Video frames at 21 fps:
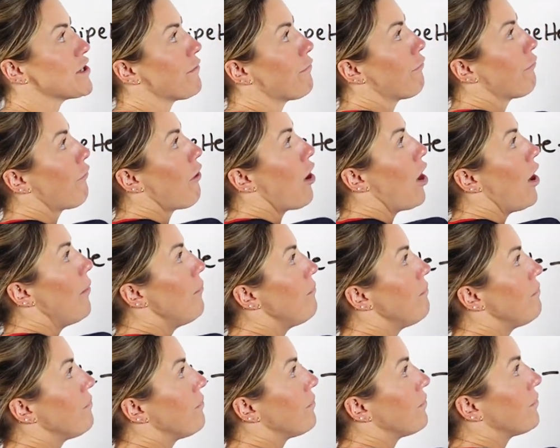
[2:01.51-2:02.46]
from,
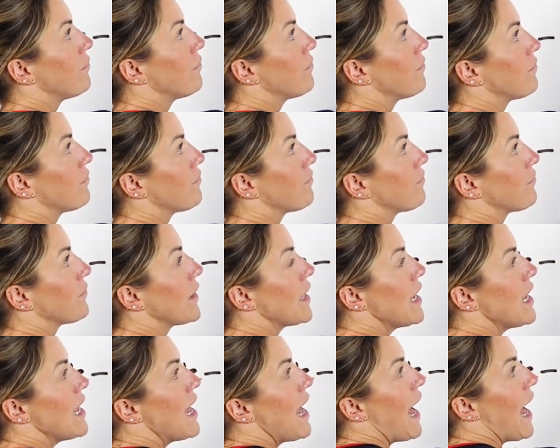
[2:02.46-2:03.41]

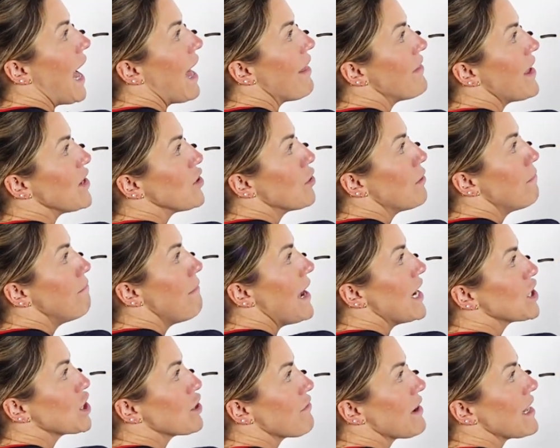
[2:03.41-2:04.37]
and then you're
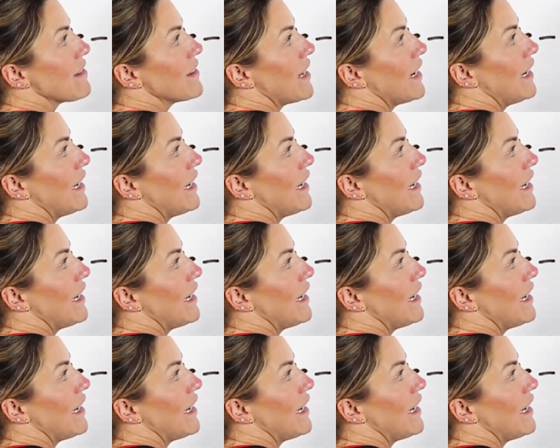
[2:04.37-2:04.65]
measuring the